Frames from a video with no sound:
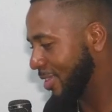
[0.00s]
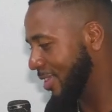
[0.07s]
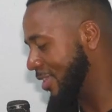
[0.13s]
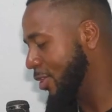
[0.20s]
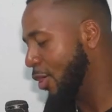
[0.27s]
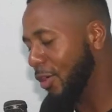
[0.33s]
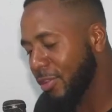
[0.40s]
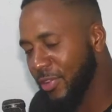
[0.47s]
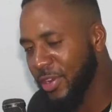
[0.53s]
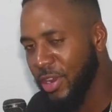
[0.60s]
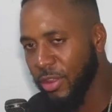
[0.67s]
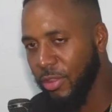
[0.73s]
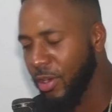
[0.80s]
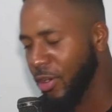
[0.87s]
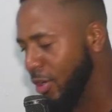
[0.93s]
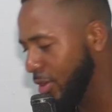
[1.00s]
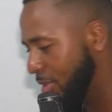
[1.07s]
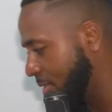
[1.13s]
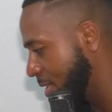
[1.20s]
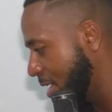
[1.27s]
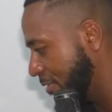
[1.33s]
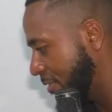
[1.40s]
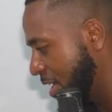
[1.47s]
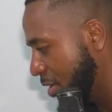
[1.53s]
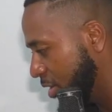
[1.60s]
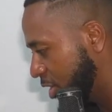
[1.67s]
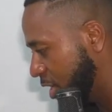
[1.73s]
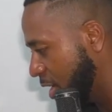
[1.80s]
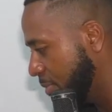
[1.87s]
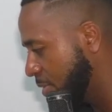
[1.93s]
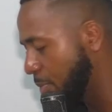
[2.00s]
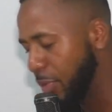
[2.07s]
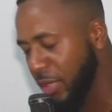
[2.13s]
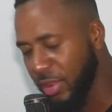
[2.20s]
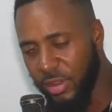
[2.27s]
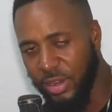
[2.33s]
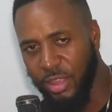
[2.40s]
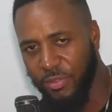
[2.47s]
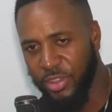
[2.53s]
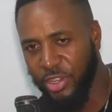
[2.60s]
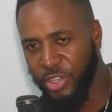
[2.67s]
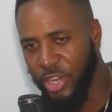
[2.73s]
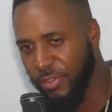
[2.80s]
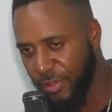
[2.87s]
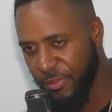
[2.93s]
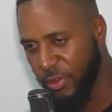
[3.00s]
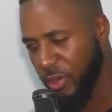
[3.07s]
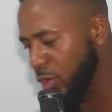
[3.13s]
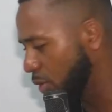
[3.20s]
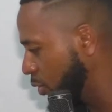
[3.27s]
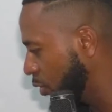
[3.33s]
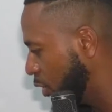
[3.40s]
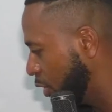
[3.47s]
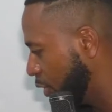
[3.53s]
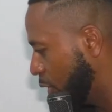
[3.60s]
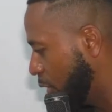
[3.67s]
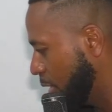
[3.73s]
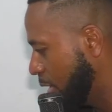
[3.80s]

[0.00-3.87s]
those videos were courtesy of Kerry James, the president of the JFF, for those who don't know.